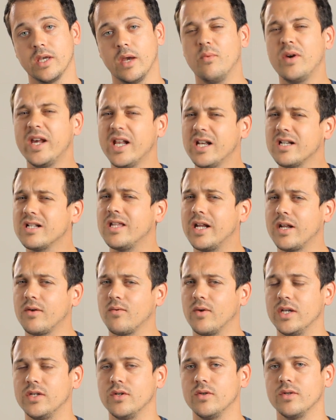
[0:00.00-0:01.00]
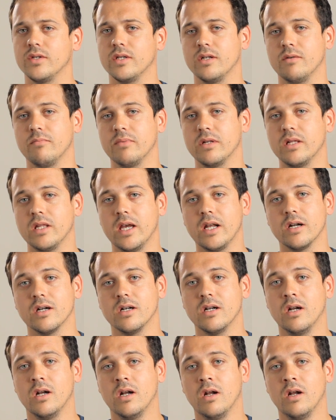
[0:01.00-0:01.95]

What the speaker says: and we'll get into lighting ratios a little bit later.